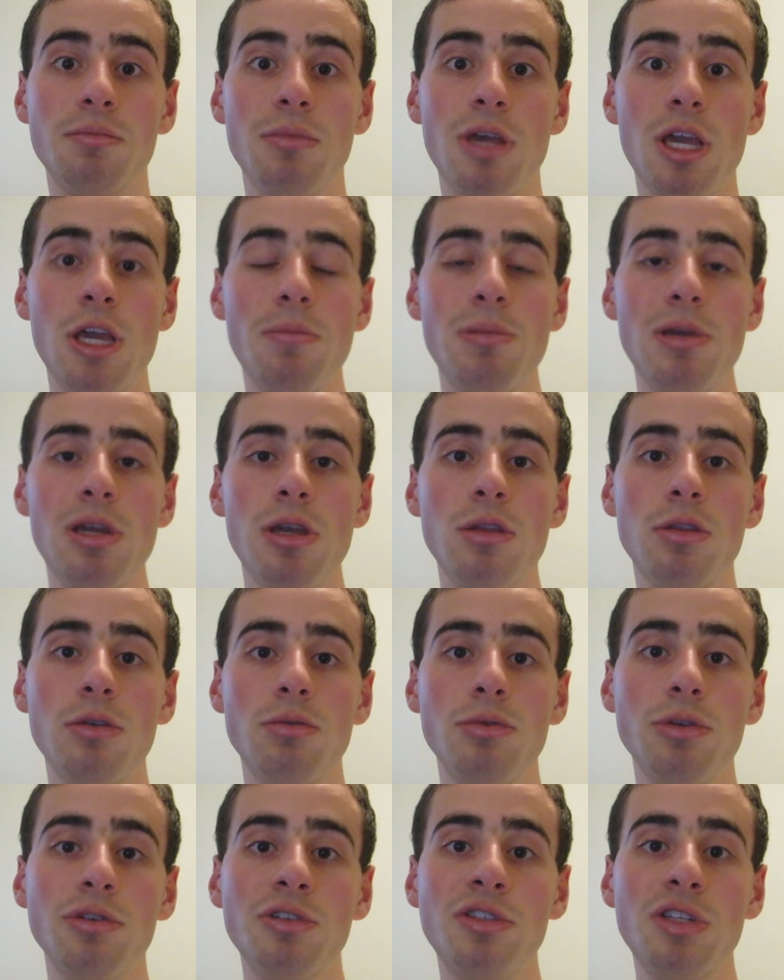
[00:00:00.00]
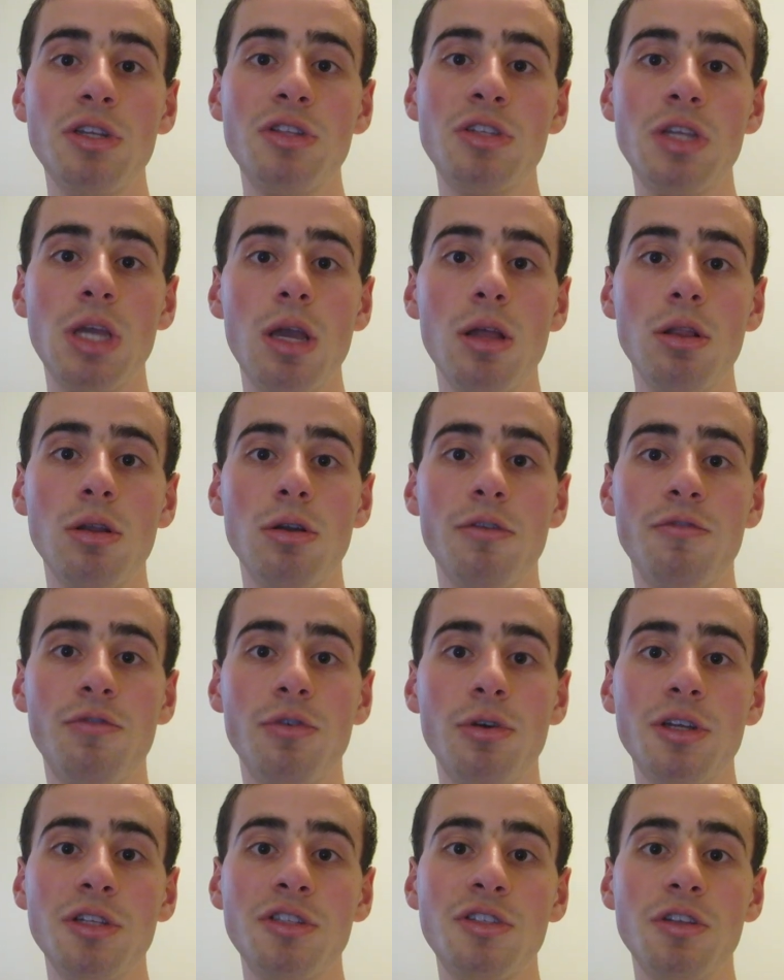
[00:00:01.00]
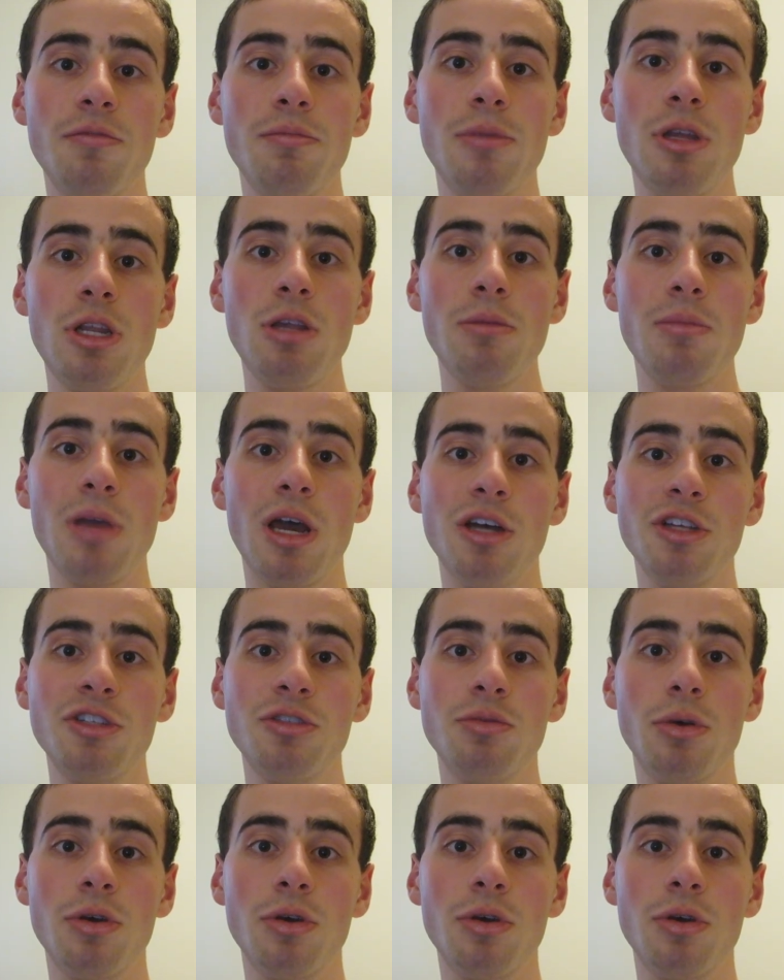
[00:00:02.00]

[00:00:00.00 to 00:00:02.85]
maybe the Russi Taylor voice of Minnie Mouse